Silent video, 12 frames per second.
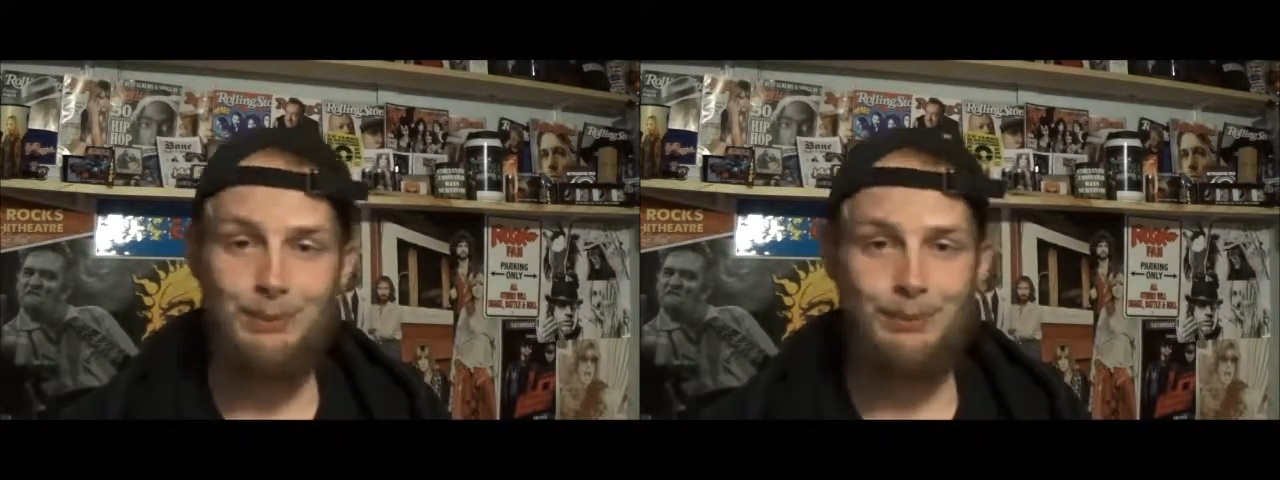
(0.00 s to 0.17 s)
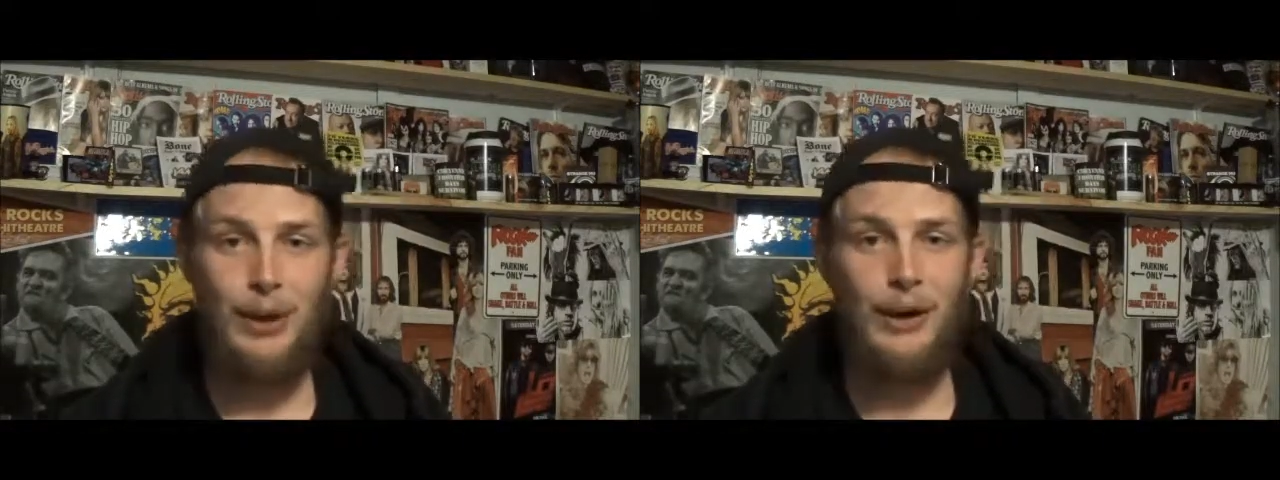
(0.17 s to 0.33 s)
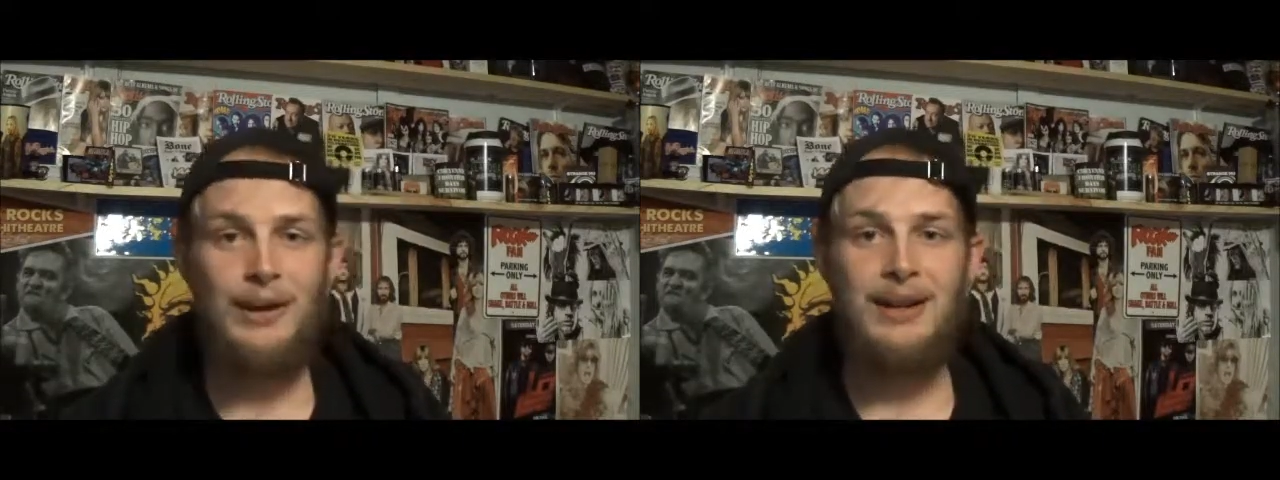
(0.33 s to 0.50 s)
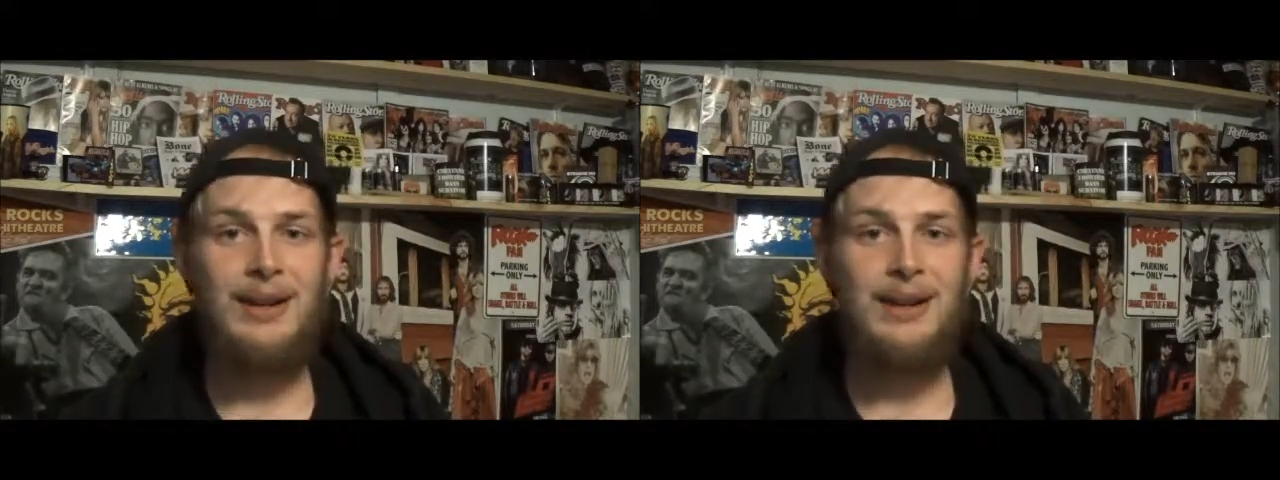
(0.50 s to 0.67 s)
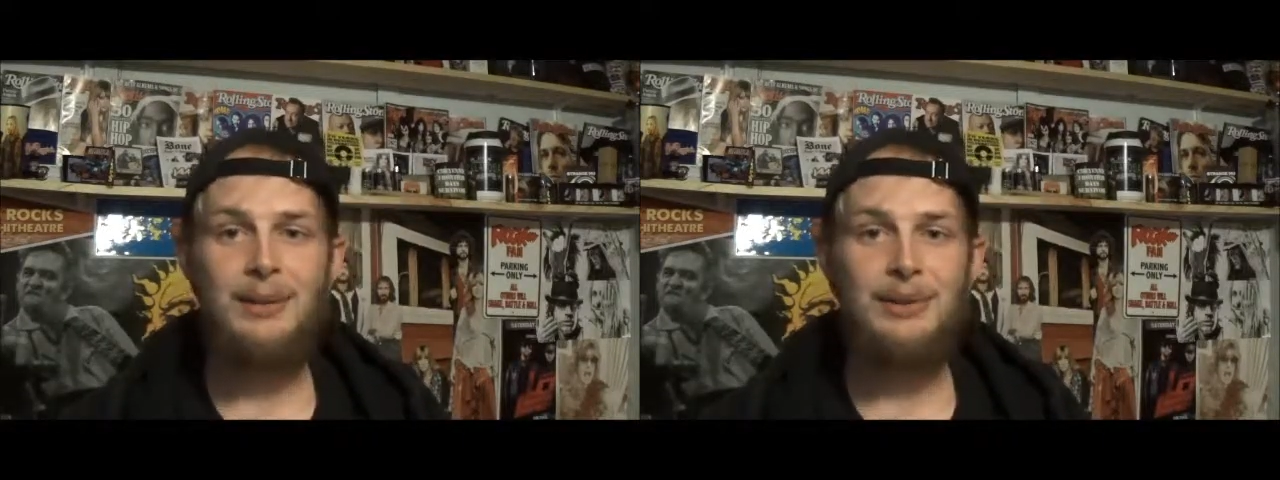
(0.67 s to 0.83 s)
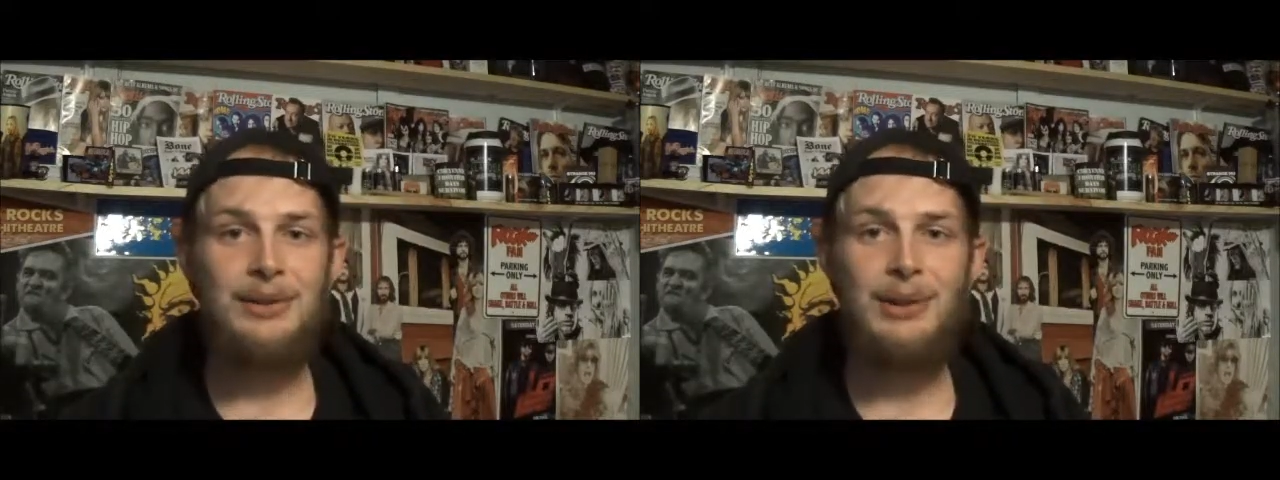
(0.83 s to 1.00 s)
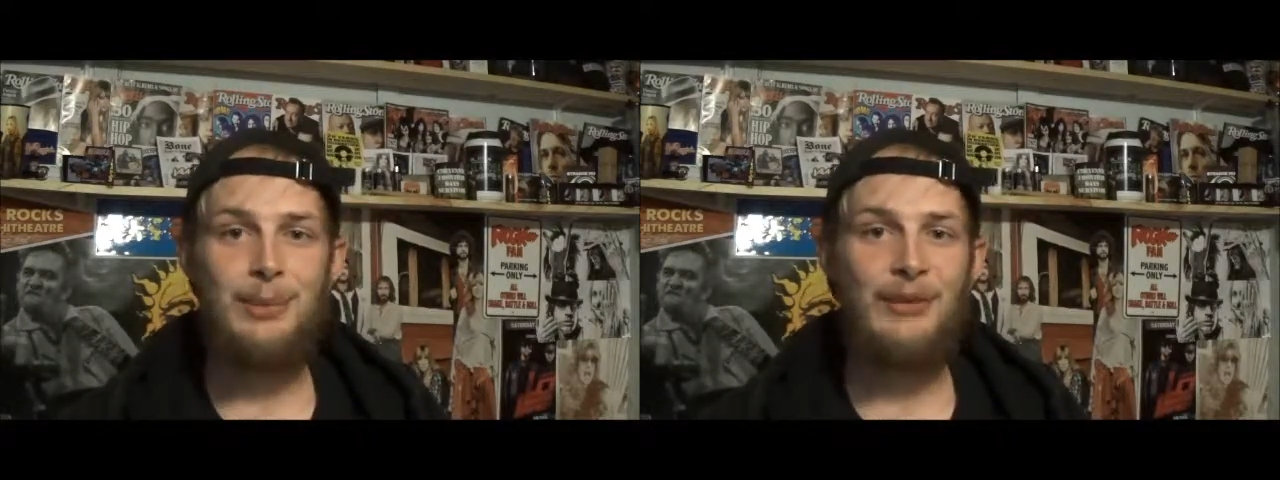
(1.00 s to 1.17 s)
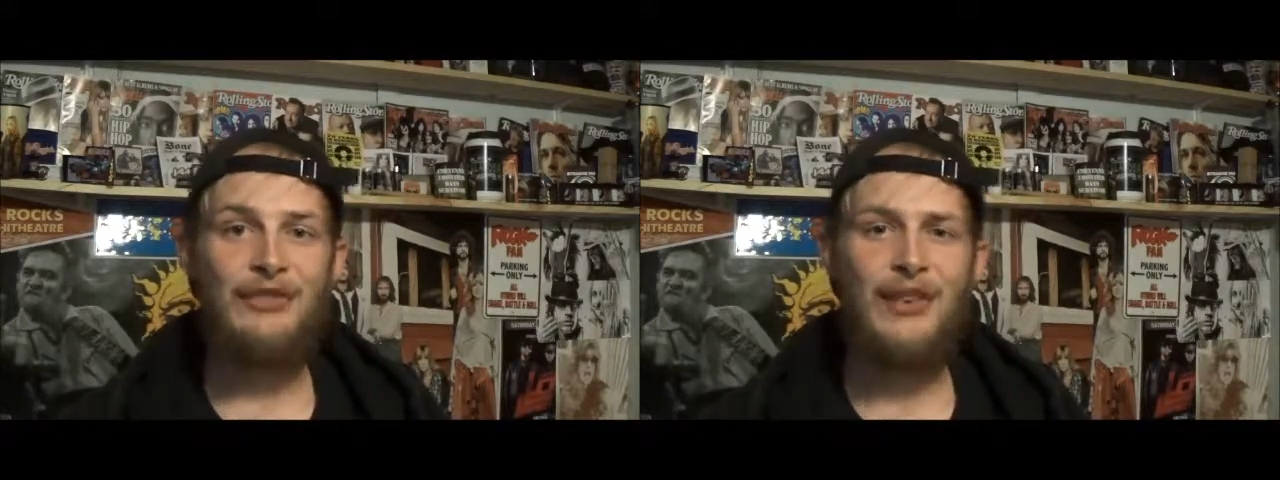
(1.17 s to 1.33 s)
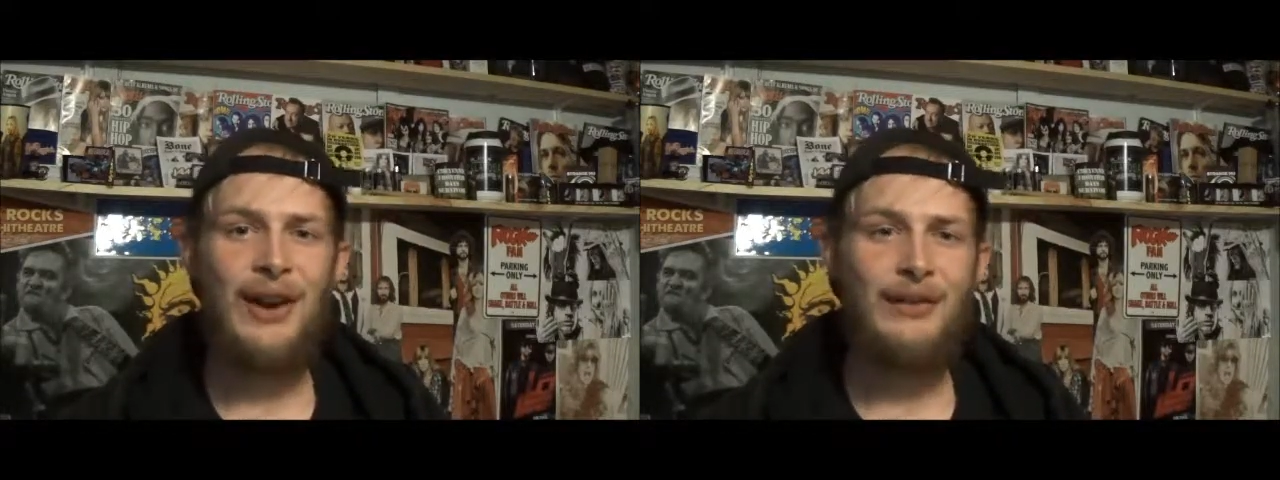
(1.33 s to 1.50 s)
partied, and it was super
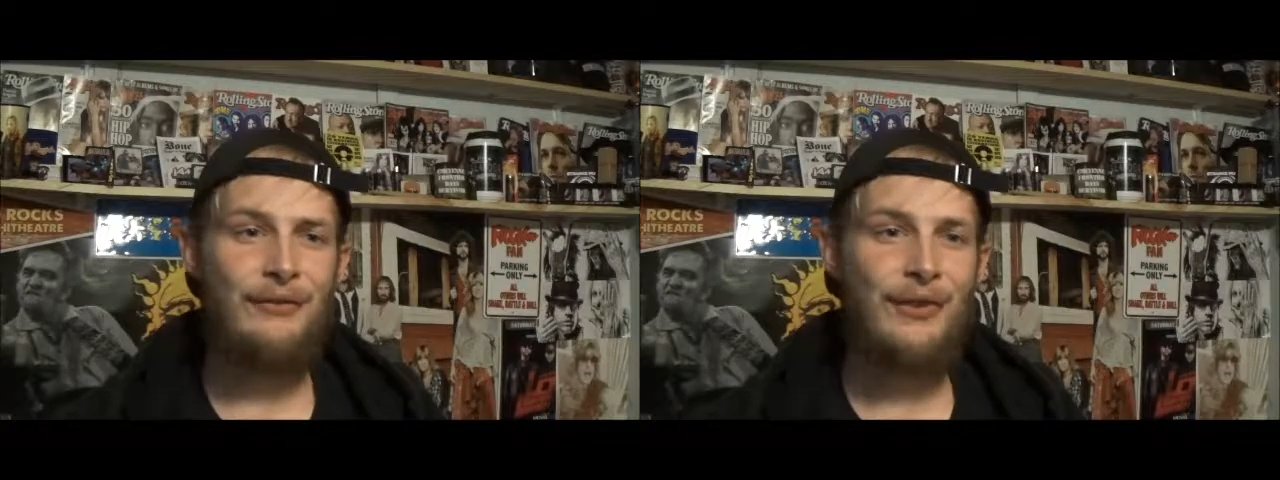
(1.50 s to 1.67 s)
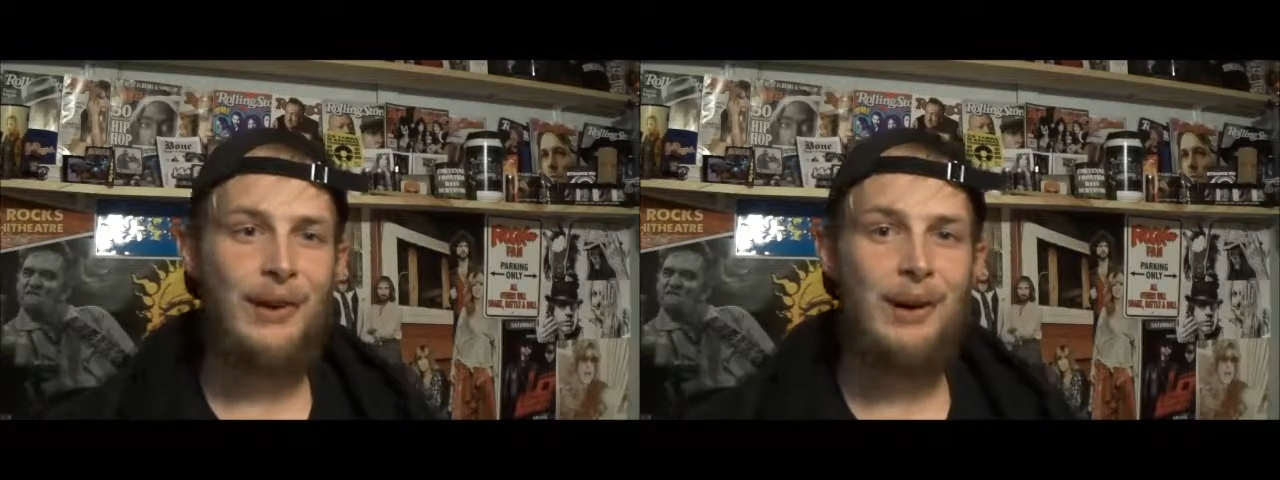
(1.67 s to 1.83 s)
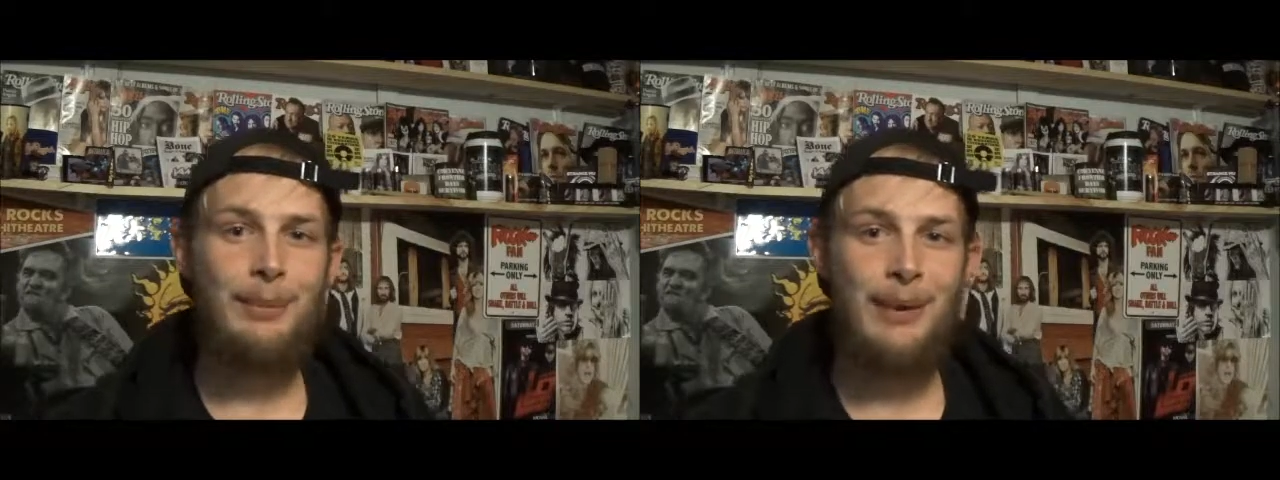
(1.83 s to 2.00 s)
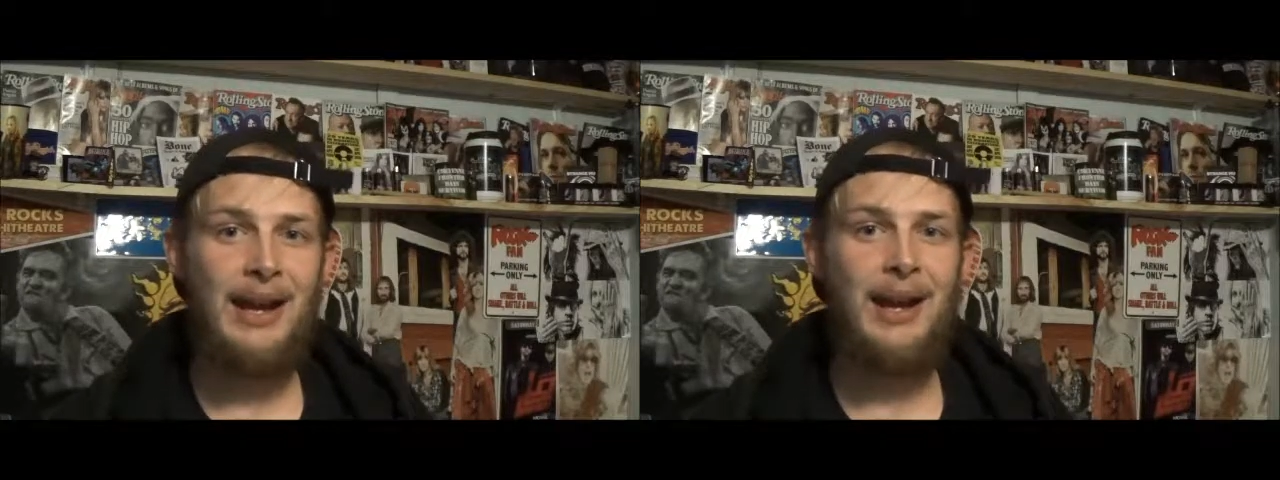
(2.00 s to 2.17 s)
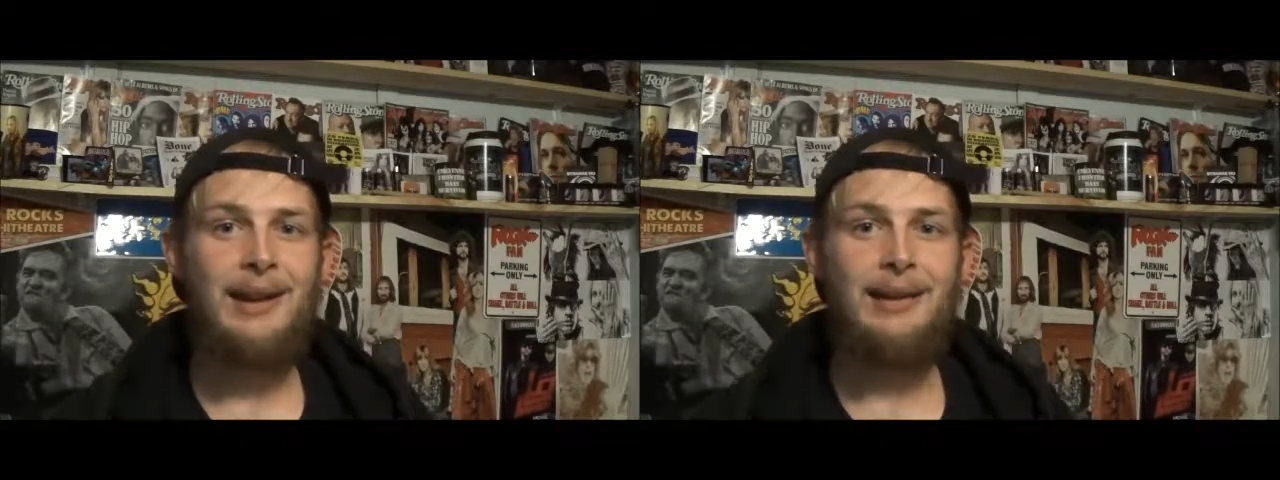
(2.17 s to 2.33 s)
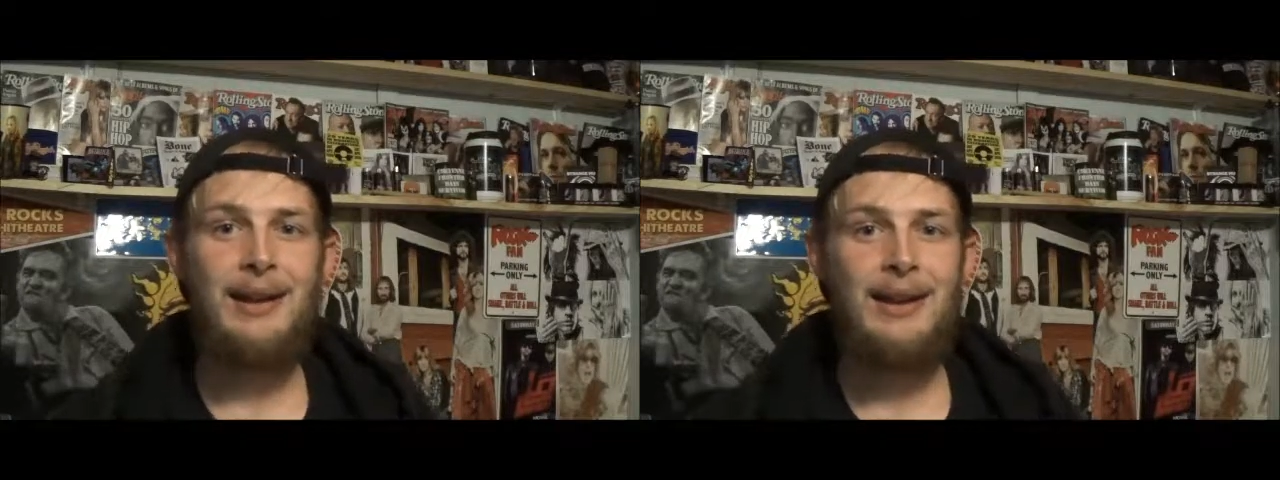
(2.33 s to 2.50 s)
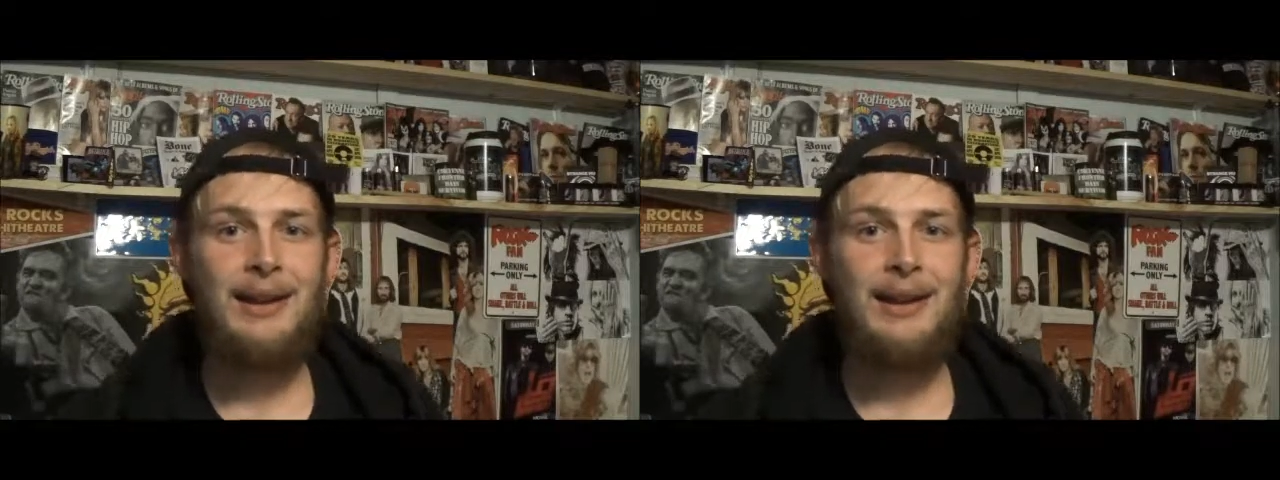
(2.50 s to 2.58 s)
fun for a band